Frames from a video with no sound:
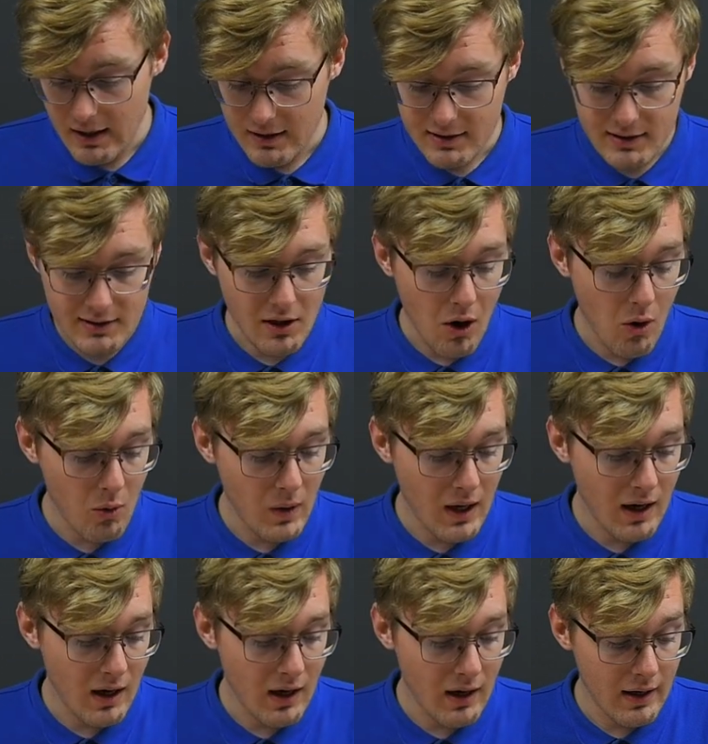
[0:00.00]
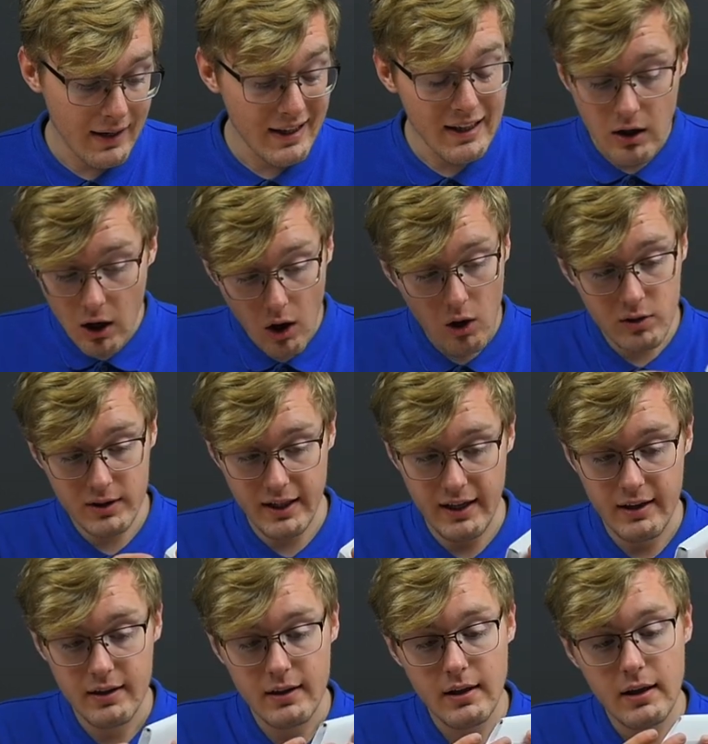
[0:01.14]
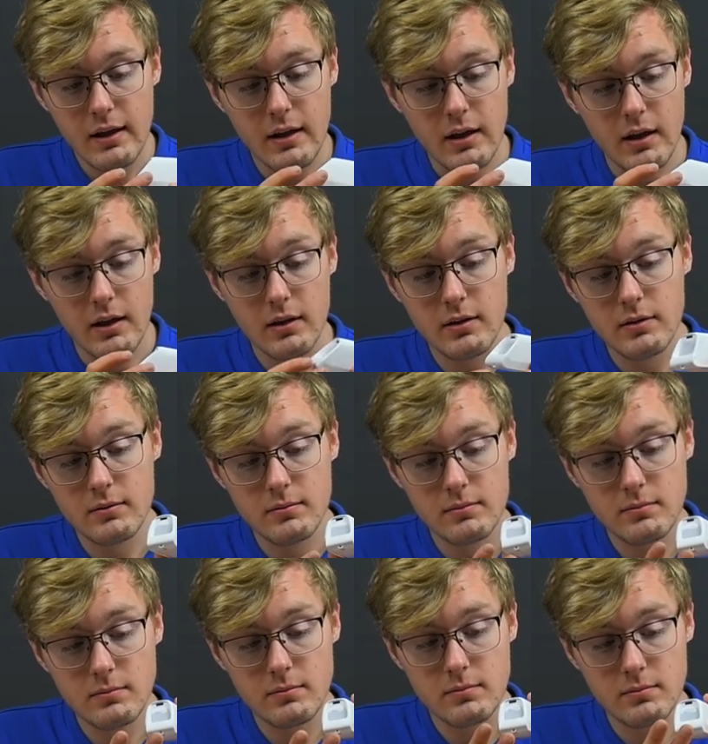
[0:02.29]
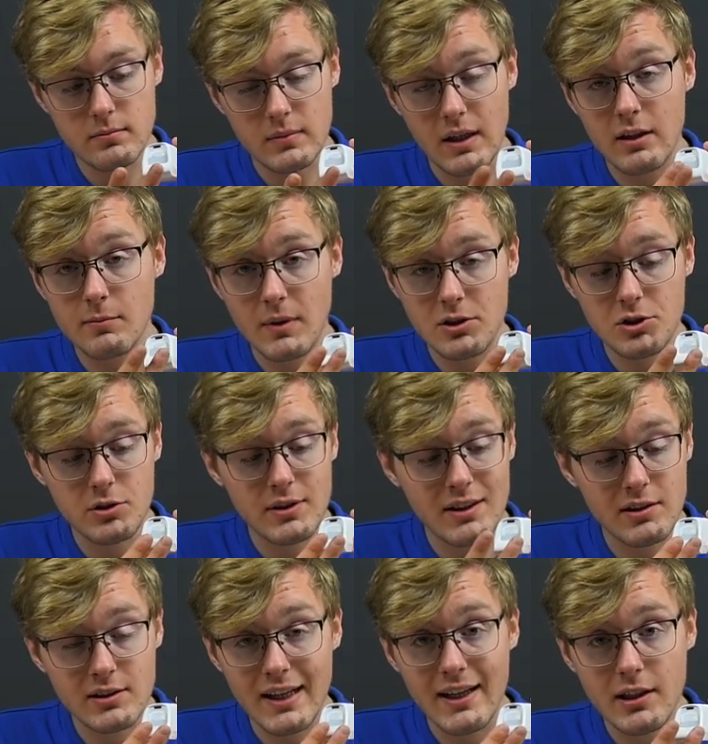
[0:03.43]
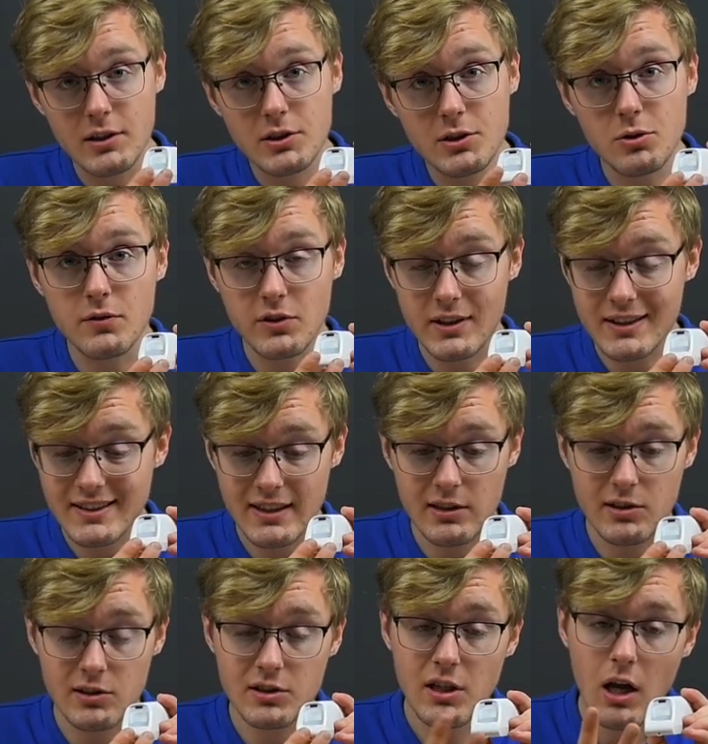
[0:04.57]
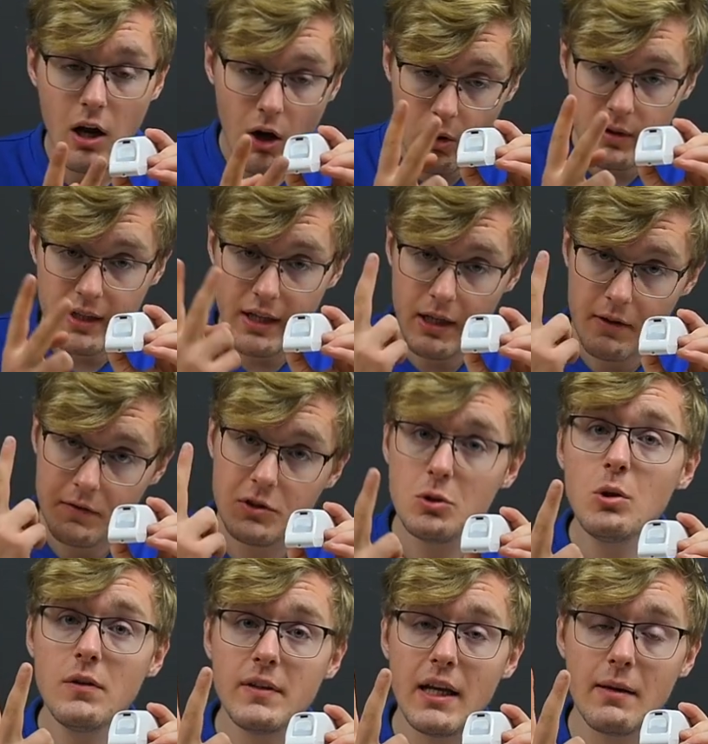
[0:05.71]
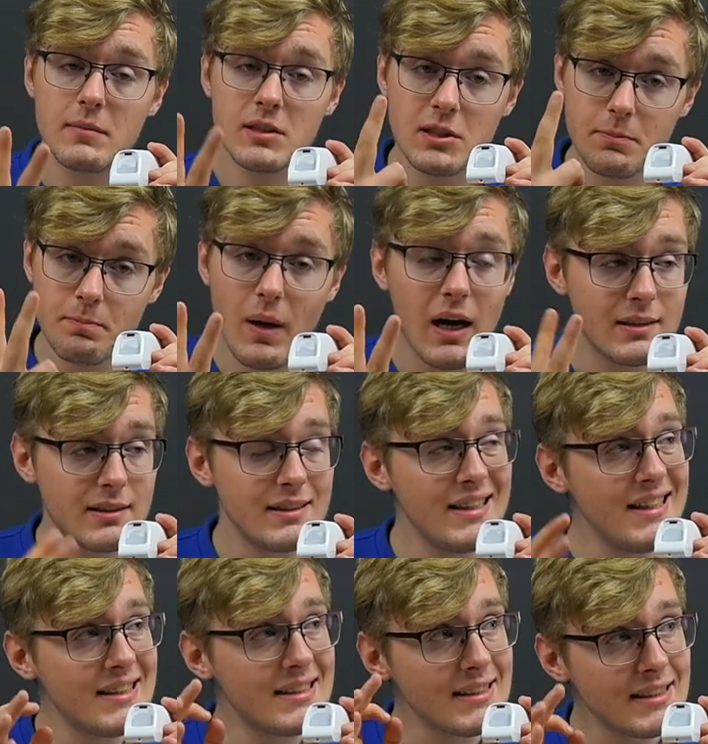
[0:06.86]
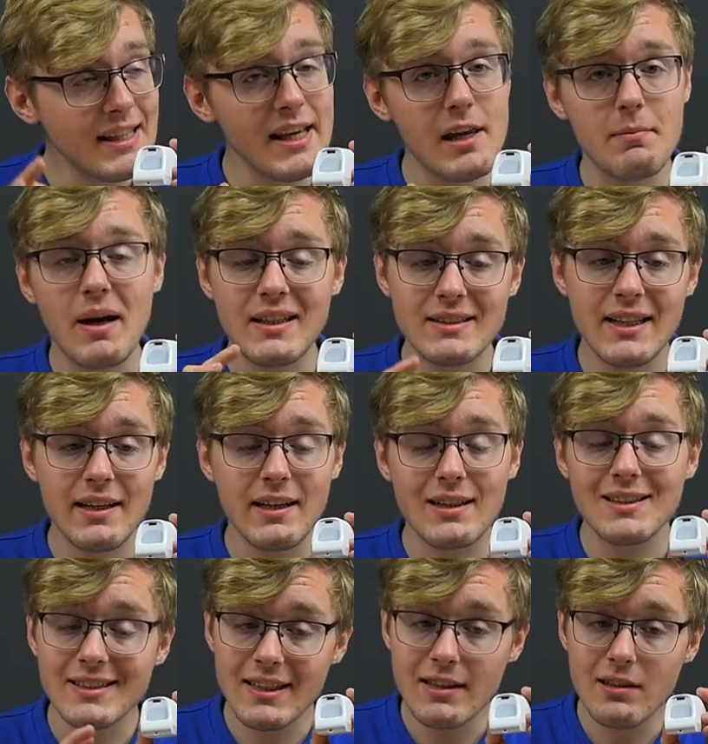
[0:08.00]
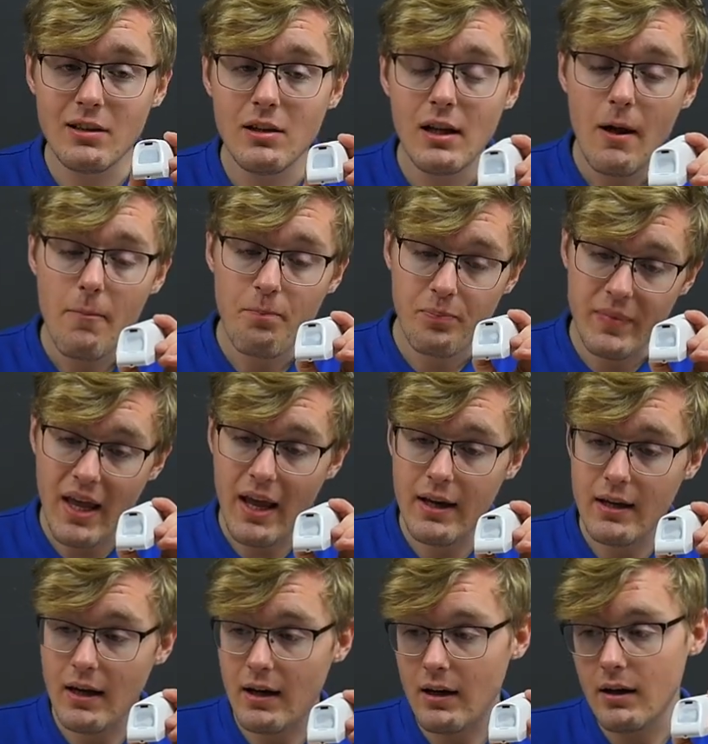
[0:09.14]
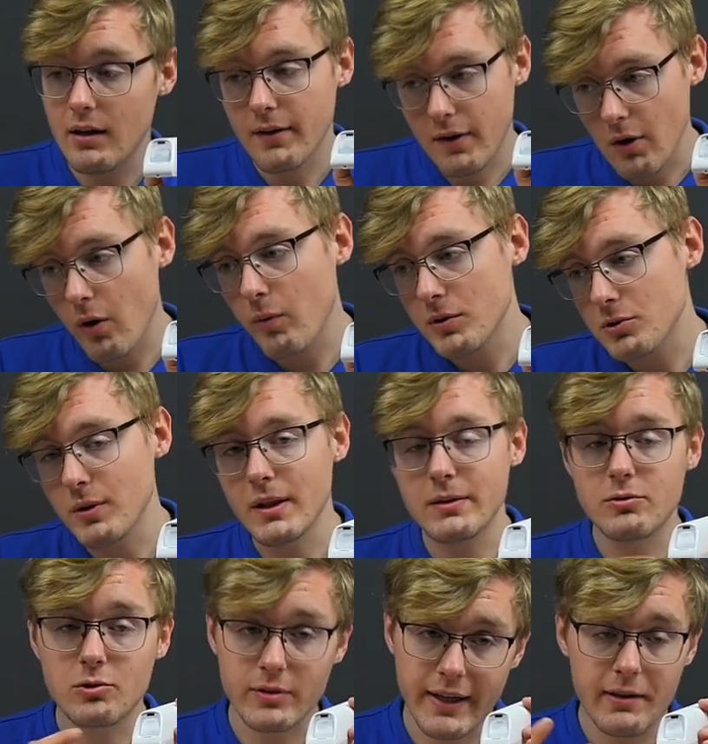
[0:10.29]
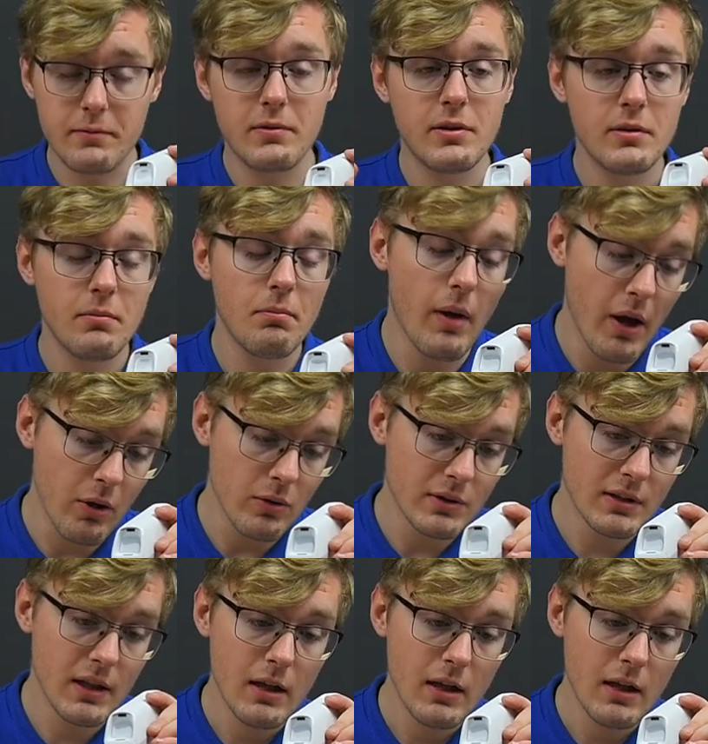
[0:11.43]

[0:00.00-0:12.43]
So only, I'll remind you, there's two infrared sensors. Only if two of them spot the same identical signal, they go into a trap mode.